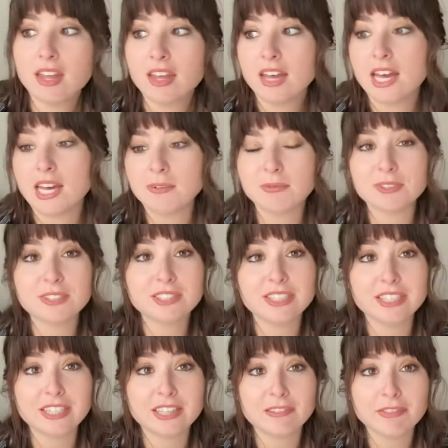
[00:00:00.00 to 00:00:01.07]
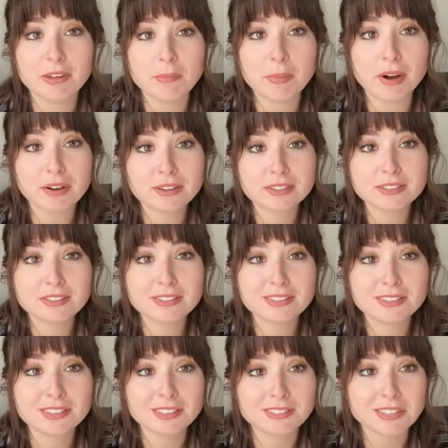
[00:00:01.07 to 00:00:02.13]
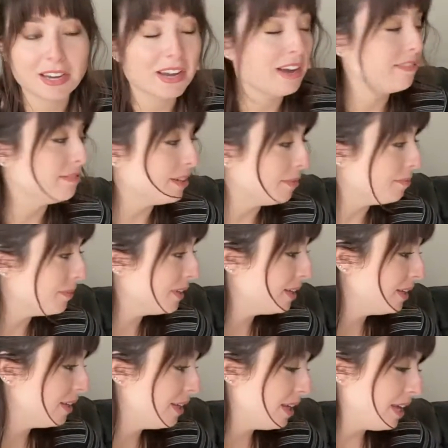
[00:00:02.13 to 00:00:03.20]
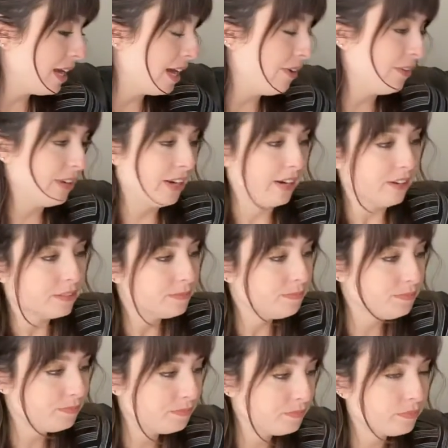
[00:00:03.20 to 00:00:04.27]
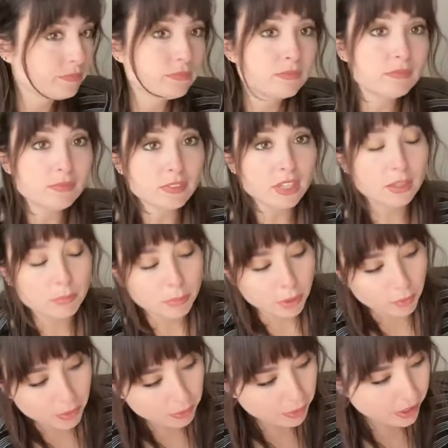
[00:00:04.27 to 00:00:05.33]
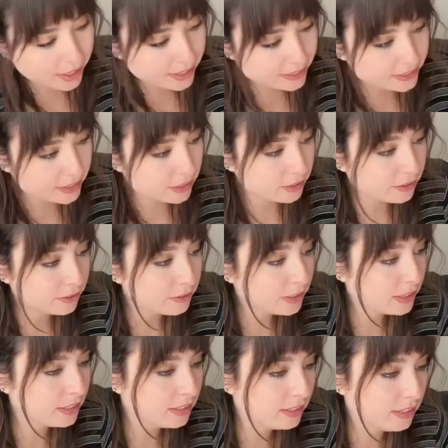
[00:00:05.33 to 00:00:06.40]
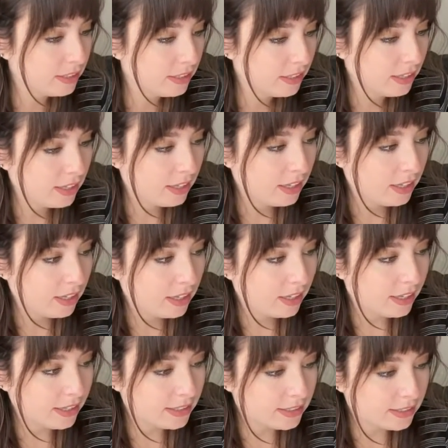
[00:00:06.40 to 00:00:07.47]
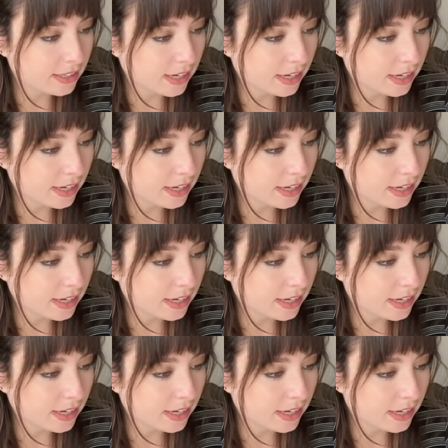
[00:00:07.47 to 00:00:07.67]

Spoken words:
And we'll see if he barks since I have him out here. But what we're gonna do is